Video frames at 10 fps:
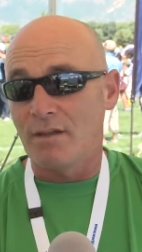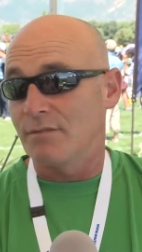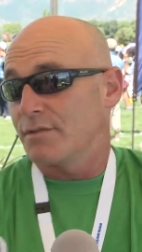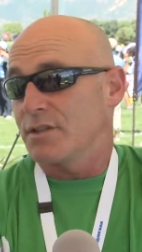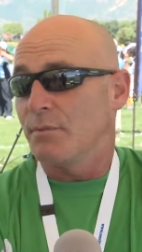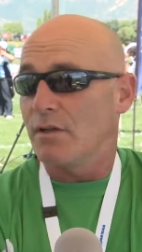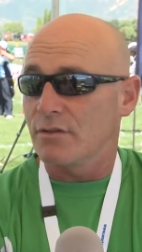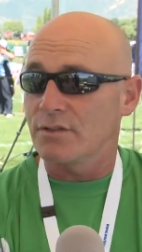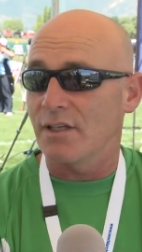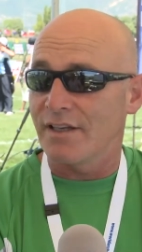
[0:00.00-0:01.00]
And for a small
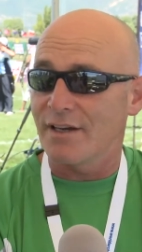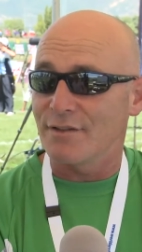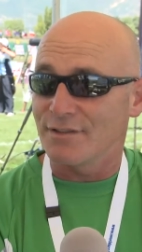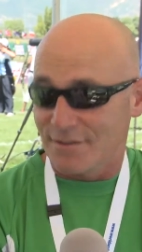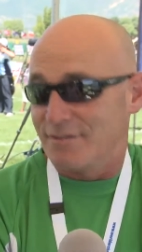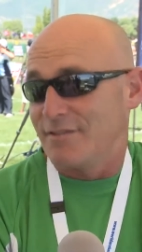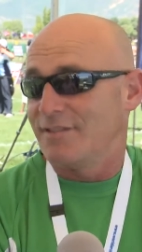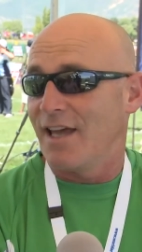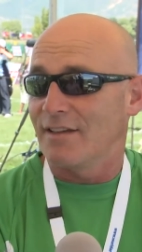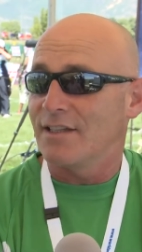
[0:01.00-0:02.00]
country like ours, it's
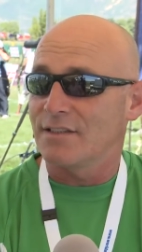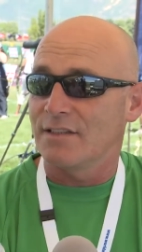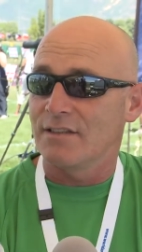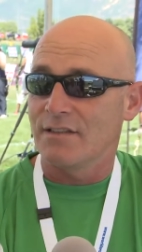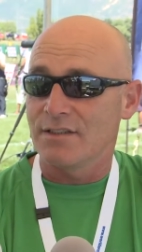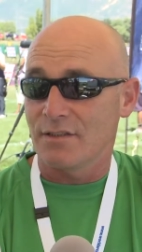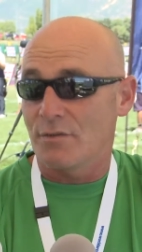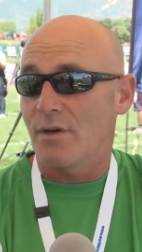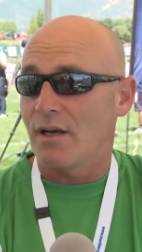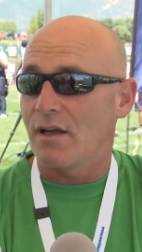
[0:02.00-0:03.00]
yeah, that's a it's a
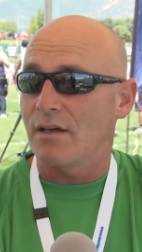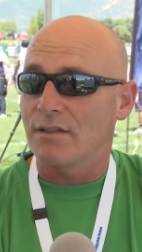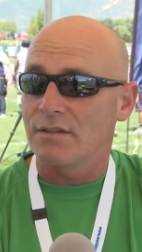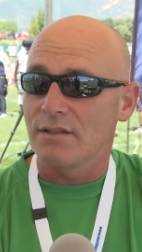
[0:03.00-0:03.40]
quite a lot,